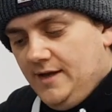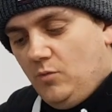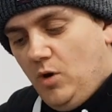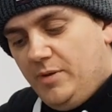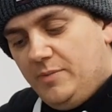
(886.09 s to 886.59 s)

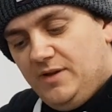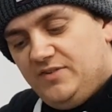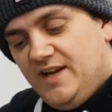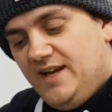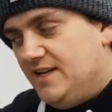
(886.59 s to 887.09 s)
And what people are
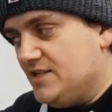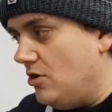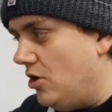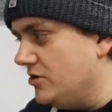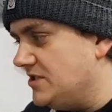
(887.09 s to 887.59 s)
saying is,
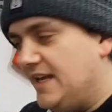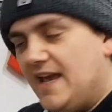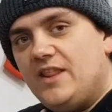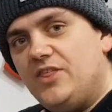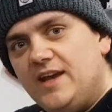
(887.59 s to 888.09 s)
oh, to
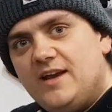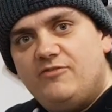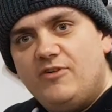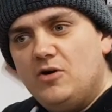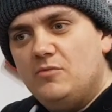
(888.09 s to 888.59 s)
get thicker
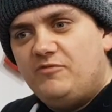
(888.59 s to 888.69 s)
foam,